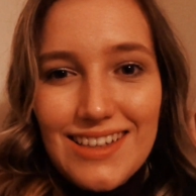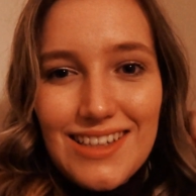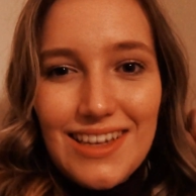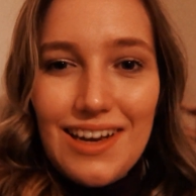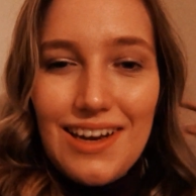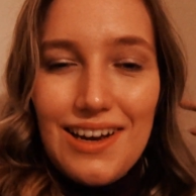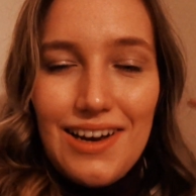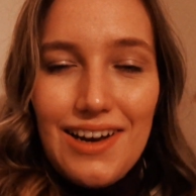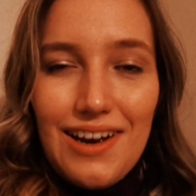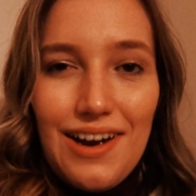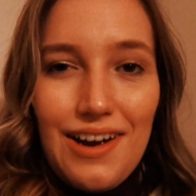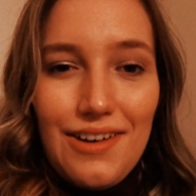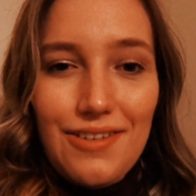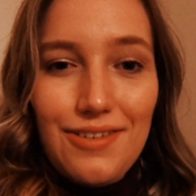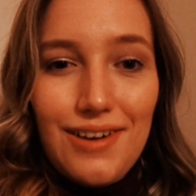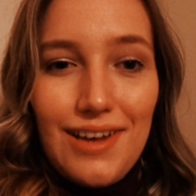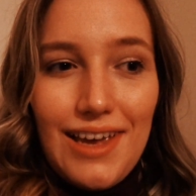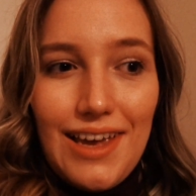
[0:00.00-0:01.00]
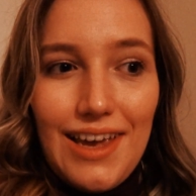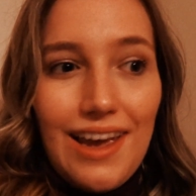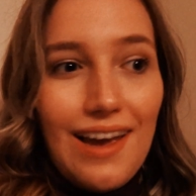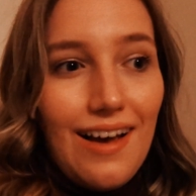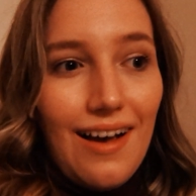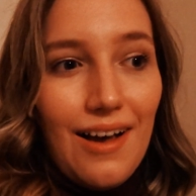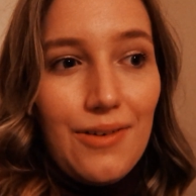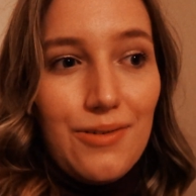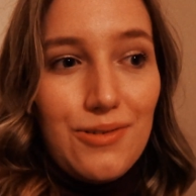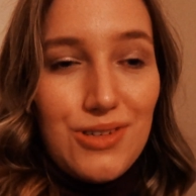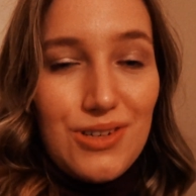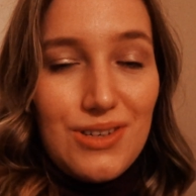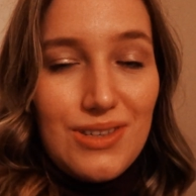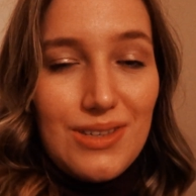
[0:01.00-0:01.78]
so hopefully I will do